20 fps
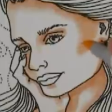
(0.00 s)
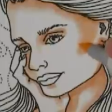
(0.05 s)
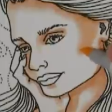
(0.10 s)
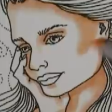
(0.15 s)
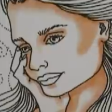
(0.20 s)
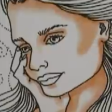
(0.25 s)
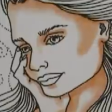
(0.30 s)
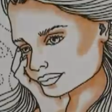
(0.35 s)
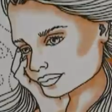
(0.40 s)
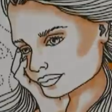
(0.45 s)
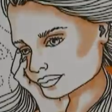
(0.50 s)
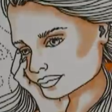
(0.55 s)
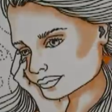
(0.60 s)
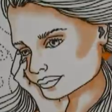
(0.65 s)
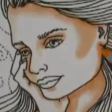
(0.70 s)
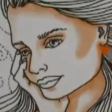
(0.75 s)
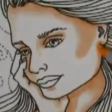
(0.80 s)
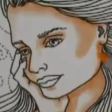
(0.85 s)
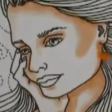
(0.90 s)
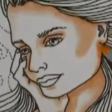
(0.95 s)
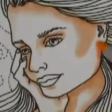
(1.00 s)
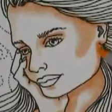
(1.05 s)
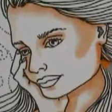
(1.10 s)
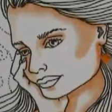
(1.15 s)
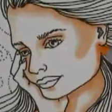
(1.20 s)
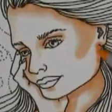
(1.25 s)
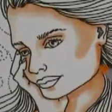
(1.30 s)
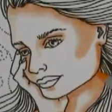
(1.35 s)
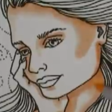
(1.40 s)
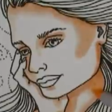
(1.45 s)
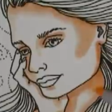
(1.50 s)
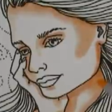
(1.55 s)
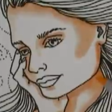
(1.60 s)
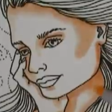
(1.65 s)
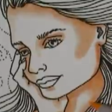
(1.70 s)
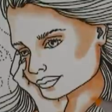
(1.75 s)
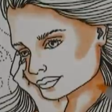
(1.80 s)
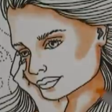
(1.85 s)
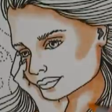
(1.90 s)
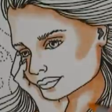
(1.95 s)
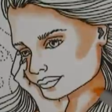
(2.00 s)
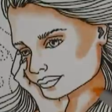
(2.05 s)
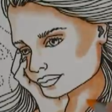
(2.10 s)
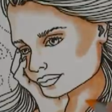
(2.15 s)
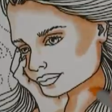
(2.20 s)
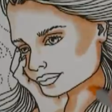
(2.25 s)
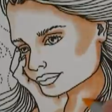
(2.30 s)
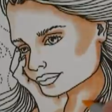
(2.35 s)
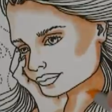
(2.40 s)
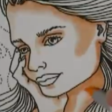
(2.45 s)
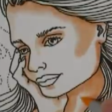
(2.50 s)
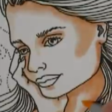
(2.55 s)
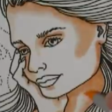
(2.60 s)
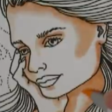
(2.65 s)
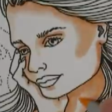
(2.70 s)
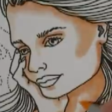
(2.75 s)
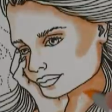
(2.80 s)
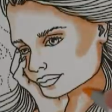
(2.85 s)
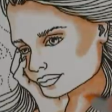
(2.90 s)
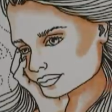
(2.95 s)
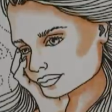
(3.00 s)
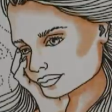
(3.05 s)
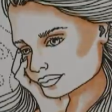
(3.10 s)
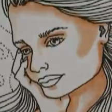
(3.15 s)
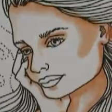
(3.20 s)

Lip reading: (silence)